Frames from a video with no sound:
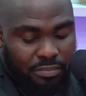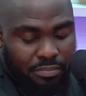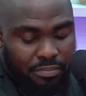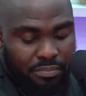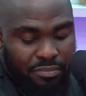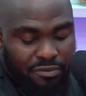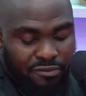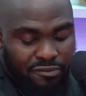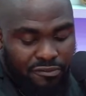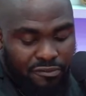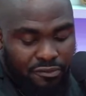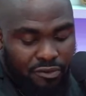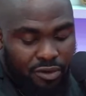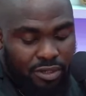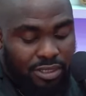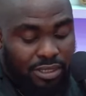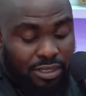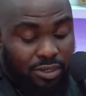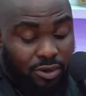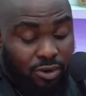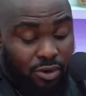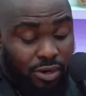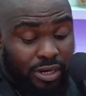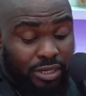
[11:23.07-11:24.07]
before the
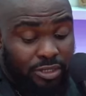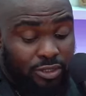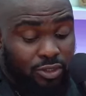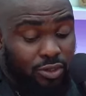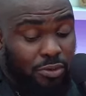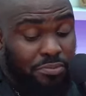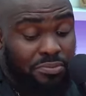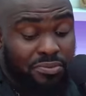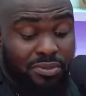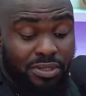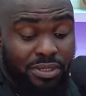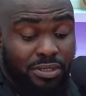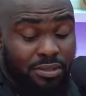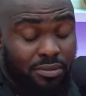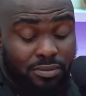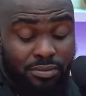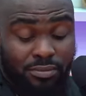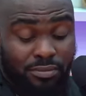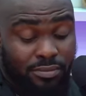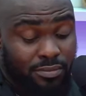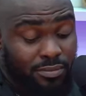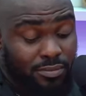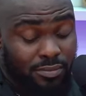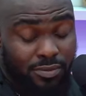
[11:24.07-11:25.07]
current top three.
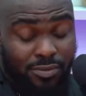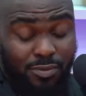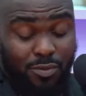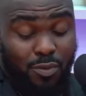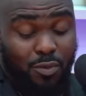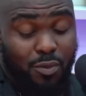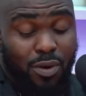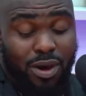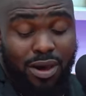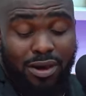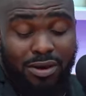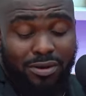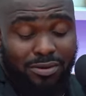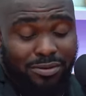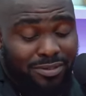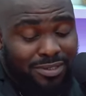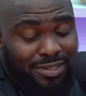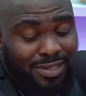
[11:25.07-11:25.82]
Wow.